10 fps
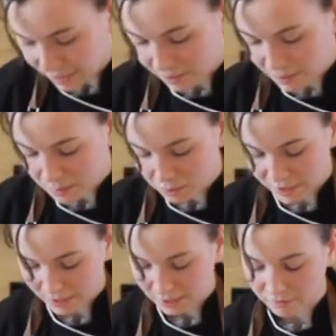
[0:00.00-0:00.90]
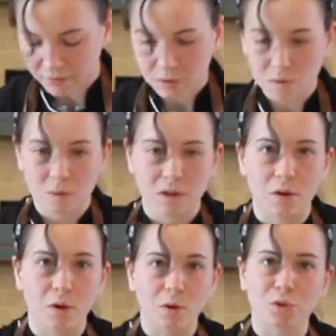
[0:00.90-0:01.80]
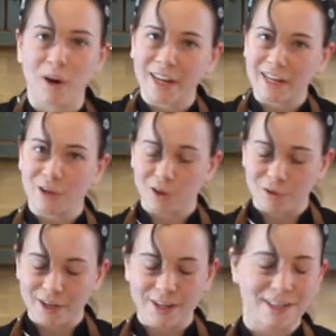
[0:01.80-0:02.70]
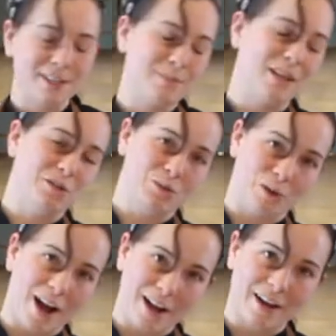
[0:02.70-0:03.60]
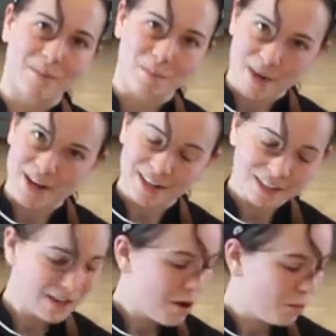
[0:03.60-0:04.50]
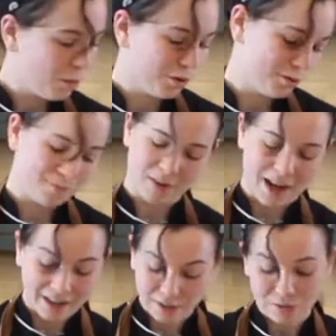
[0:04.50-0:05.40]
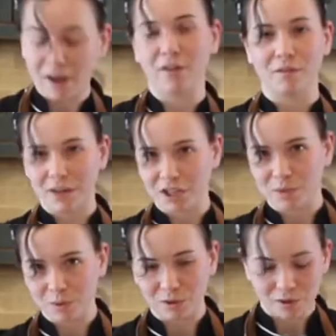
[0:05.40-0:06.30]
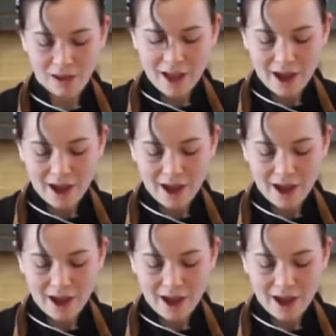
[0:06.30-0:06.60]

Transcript: a lot of people get confused with the whole dry heat cookery. It doesn't mean dry meat or any other vegetable,